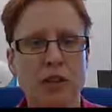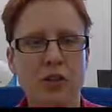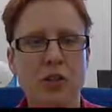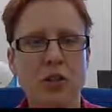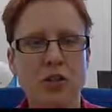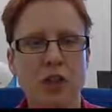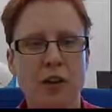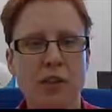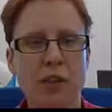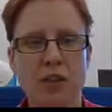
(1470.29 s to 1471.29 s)
that really should
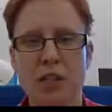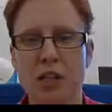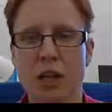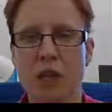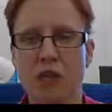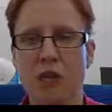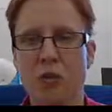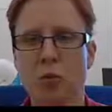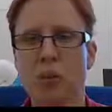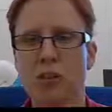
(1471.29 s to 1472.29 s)
have the missing link
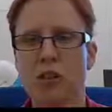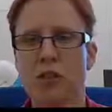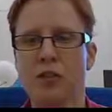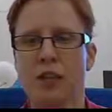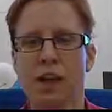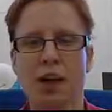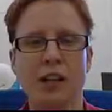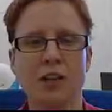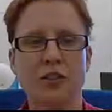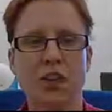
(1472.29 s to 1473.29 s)
between the qualitatively
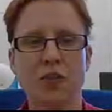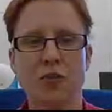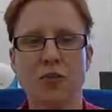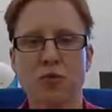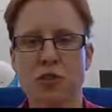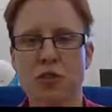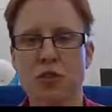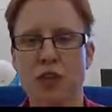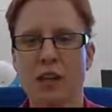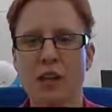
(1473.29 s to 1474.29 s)
highly intelligent research